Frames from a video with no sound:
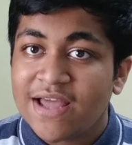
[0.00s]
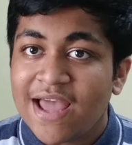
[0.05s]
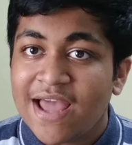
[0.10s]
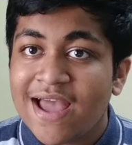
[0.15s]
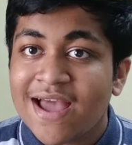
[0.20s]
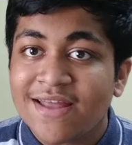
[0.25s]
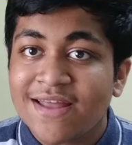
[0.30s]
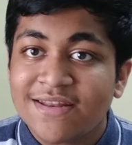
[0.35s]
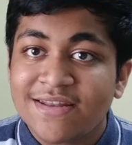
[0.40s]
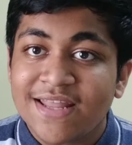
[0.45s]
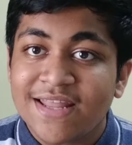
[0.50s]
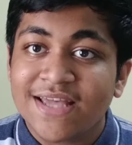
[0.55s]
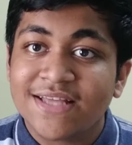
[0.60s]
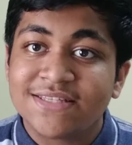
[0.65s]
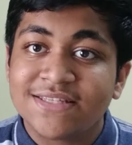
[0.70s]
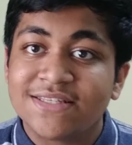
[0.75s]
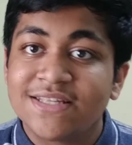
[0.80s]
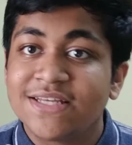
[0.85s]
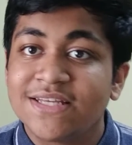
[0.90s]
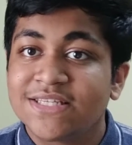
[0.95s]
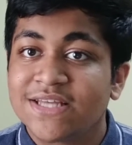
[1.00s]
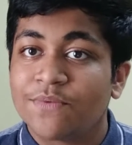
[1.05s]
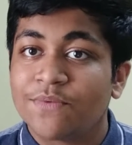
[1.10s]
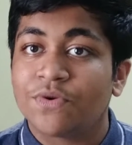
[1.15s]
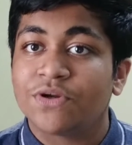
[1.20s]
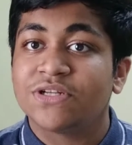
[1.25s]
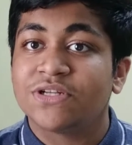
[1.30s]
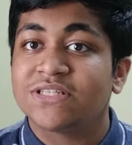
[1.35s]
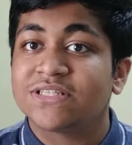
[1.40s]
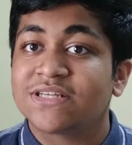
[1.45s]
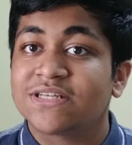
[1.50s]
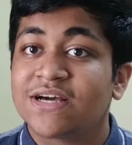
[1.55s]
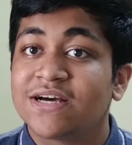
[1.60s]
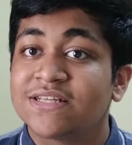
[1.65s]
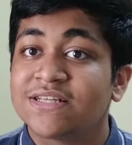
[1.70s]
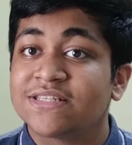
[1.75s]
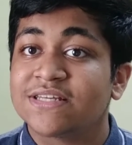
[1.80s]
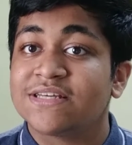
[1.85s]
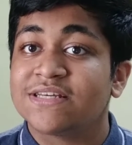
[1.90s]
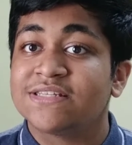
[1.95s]
And next things I want to
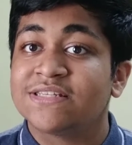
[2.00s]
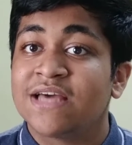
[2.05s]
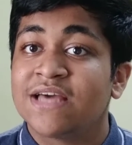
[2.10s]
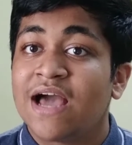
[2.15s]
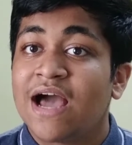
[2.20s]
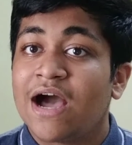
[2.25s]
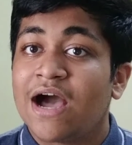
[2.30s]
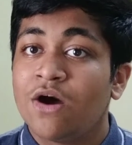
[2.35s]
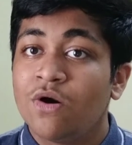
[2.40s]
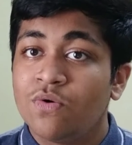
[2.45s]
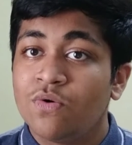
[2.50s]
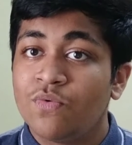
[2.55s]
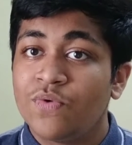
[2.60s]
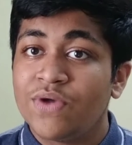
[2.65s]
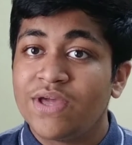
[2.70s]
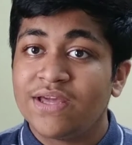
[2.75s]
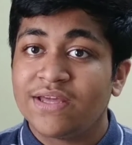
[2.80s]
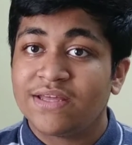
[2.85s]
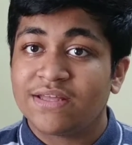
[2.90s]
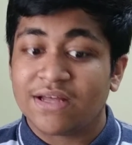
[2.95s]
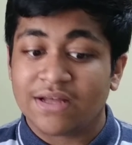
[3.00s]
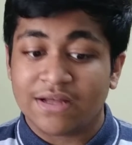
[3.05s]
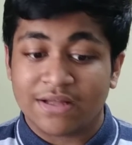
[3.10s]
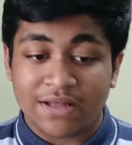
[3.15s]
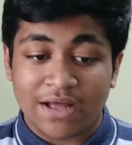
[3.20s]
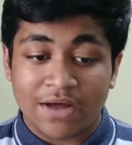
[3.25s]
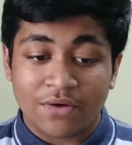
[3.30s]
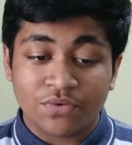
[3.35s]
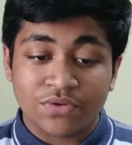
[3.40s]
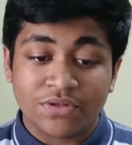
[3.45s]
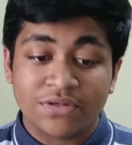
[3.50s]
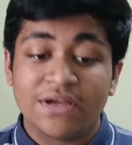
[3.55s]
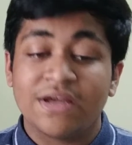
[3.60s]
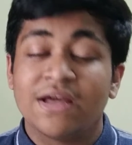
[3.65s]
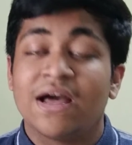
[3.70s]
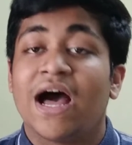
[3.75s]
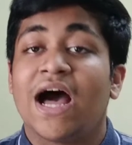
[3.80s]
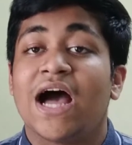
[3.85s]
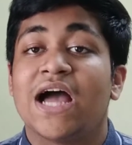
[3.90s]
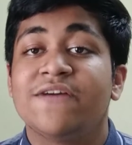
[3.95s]
discuss is how the
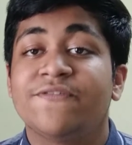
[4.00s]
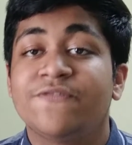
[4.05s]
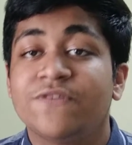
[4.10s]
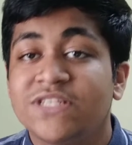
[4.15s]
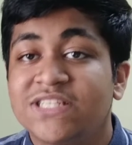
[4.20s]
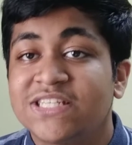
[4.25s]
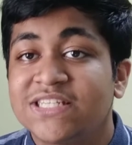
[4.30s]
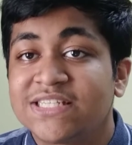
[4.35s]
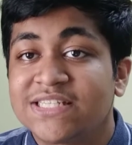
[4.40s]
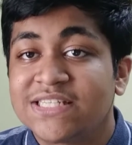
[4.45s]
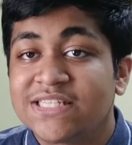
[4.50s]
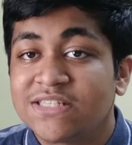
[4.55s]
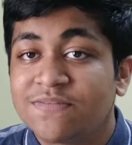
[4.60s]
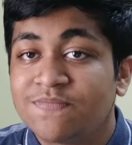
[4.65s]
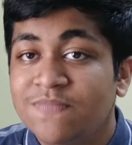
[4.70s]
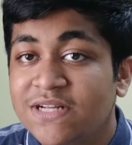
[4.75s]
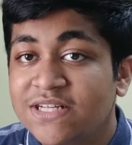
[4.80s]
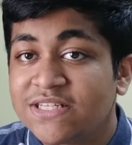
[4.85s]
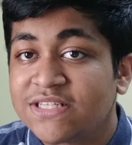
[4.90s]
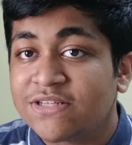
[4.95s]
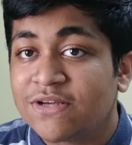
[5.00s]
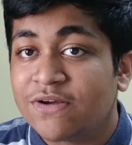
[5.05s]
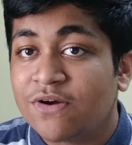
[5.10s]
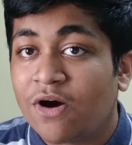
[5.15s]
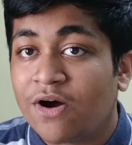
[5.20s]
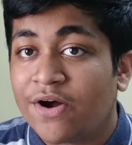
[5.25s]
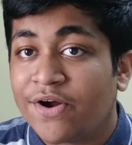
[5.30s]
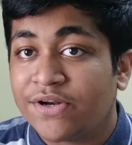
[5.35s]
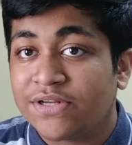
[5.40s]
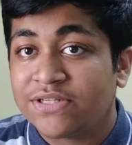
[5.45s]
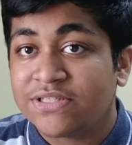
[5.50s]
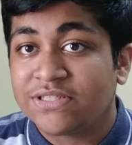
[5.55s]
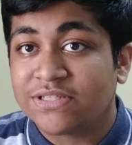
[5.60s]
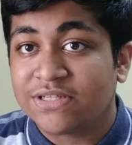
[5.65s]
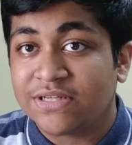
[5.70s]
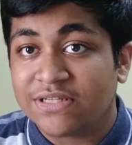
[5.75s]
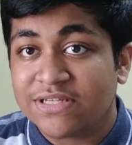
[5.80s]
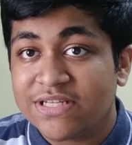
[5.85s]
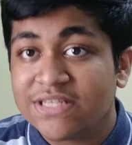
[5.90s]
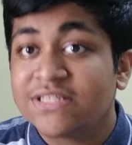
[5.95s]
iPhone 6s Plus got
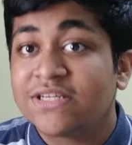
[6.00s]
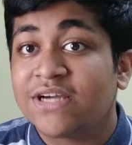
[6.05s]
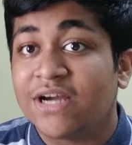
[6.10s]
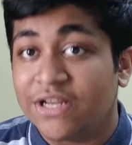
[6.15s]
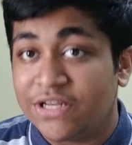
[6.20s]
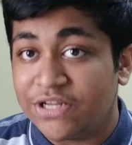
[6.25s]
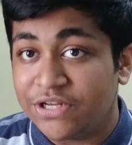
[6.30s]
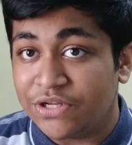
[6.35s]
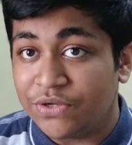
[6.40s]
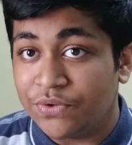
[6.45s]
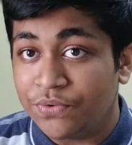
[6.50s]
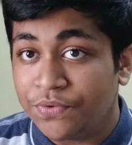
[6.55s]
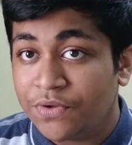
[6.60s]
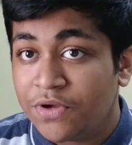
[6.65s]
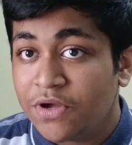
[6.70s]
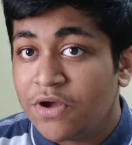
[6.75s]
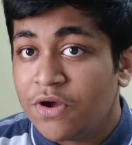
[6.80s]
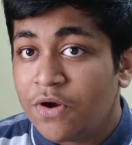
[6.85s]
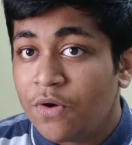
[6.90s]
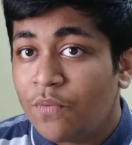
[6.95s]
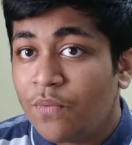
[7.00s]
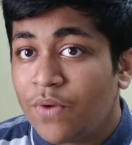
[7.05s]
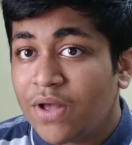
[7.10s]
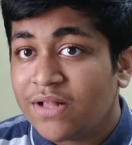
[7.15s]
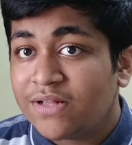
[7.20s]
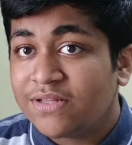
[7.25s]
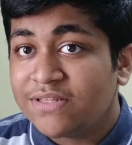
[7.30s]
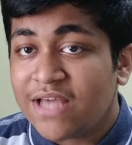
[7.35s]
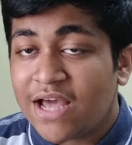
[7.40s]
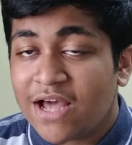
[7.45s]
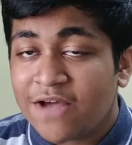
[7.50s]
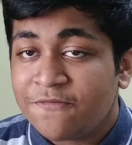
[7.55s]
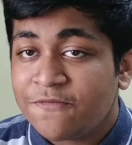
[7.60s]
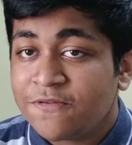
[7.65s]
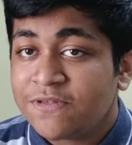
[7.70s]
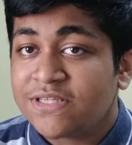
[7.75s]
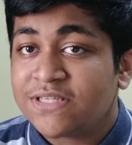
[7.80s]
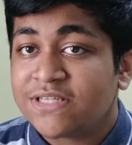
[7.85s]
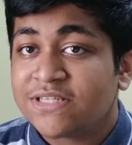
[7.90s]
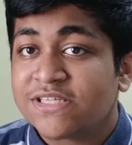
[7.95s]
discontinued. Well, the
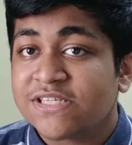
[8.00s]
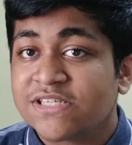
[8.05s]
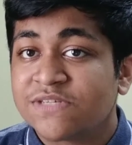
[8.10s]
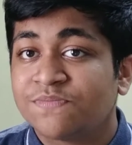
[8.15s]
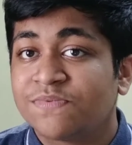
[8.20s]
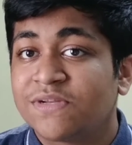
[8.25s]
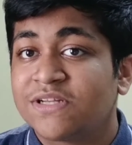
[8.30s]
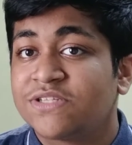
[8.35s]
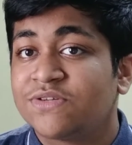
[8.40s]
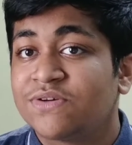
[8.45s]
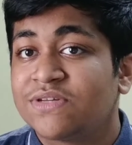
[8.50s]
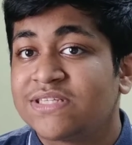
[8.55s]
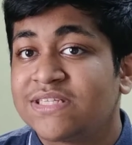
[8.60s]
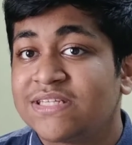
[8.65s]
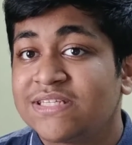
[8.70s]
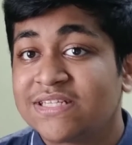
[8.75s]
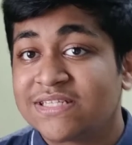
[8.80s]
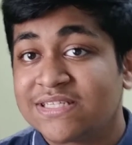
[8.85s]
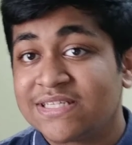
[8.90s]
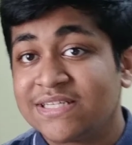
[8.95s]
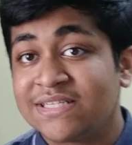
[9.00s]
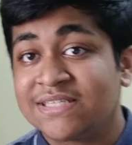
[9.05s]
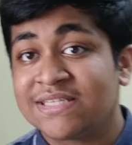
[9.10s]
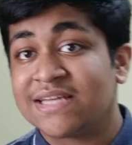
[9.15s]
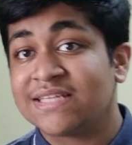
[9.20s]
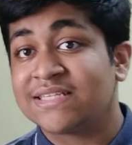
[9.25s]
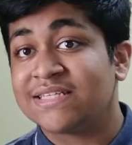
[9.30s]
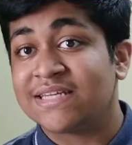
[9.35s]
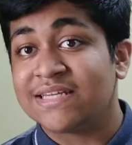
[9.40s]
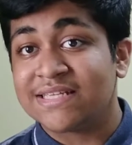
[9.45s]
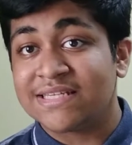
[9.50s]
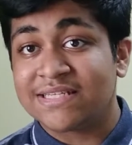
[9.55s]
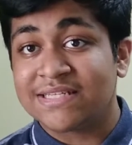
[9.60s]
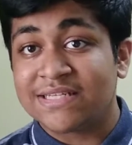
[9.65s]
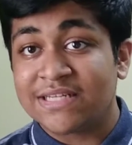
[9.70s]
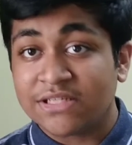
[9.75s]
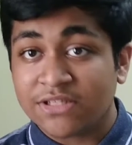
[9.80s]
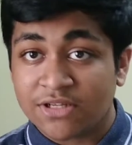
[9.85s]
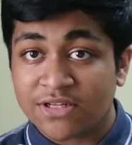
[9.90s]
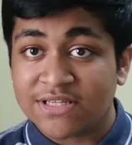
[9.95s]
iPhone 6s Plus, you can see the 6s is
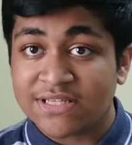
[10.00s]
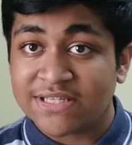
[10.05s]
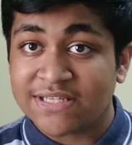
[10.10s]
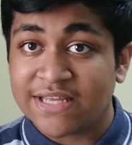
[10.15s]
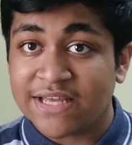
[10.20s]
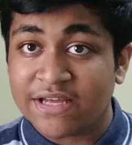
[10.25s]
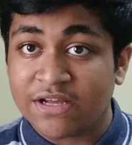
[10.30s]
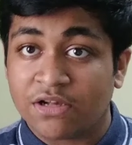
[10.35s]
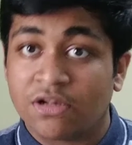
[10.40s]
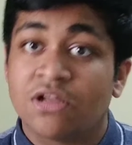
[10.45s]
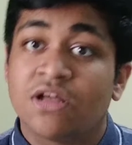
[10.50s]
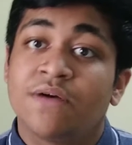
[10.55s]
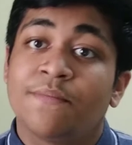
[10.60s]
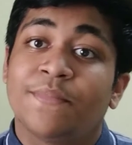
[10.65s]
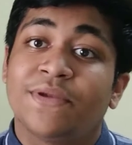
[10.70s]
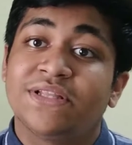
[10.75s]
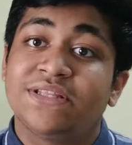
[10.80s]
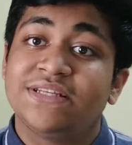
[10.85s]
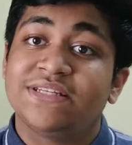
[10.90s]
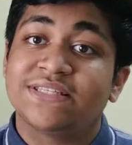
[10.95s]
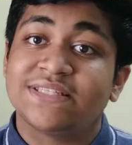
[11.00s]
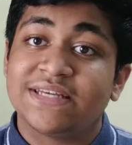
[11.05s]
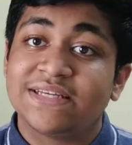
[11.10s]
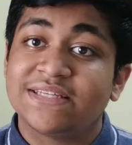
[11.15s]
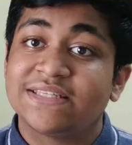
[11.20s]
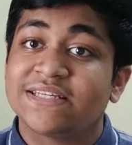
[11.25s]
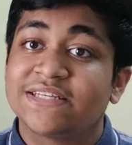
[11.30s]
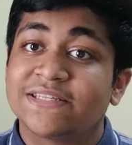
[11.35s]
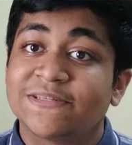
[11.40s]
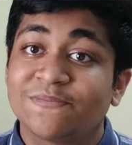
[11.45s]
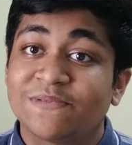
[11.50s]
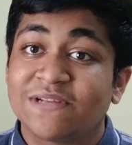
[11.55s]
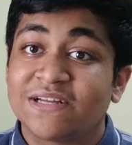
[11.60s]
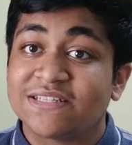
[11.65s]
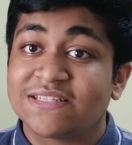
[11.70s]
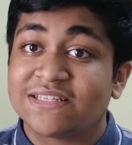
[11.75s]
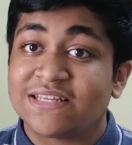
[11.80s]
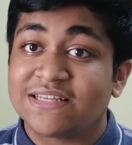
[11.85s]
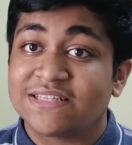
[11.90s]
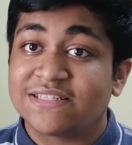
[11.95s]
still on sale, but the 6s
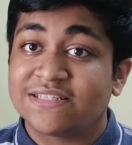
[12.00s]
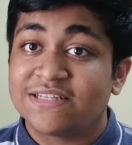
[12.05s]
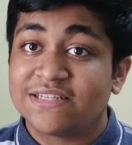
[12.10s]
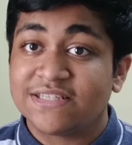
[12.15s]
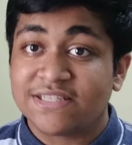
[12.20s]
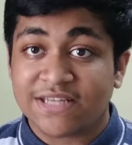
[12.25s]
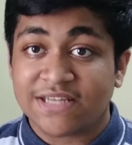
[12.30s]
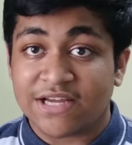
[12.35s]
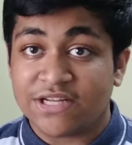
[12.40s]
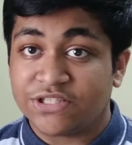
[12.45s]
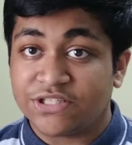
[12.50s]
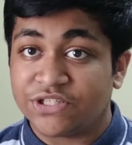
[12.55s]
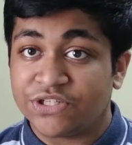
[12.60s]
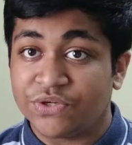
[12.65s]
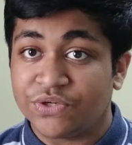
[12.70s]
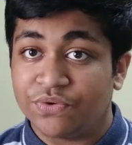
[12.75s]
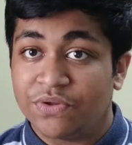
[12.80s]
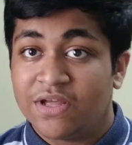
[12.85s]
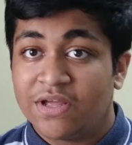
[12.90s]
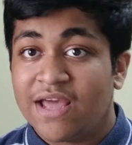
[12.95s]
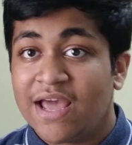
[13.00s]
Plus is discontinued.